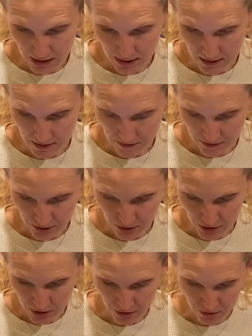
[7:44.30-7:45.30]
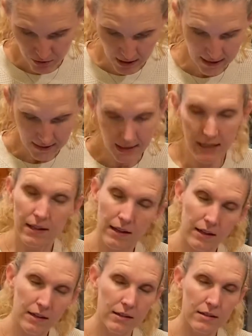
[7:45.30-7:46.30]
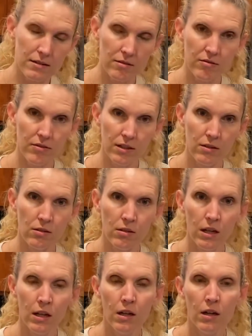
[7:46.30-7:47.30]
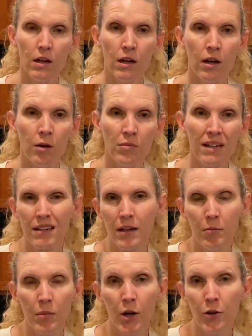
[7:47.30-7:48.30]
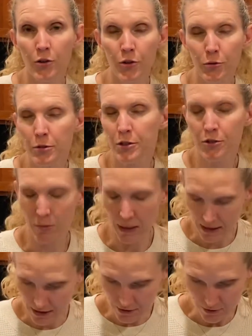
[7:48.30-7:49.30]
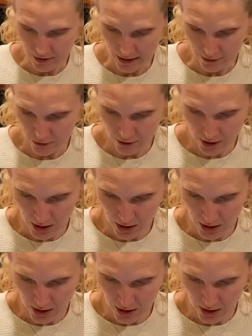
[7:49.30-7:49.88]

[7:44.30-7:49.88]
doesn't feel too drastic yet. It doesn't feel like I'm undernourished by any stretch.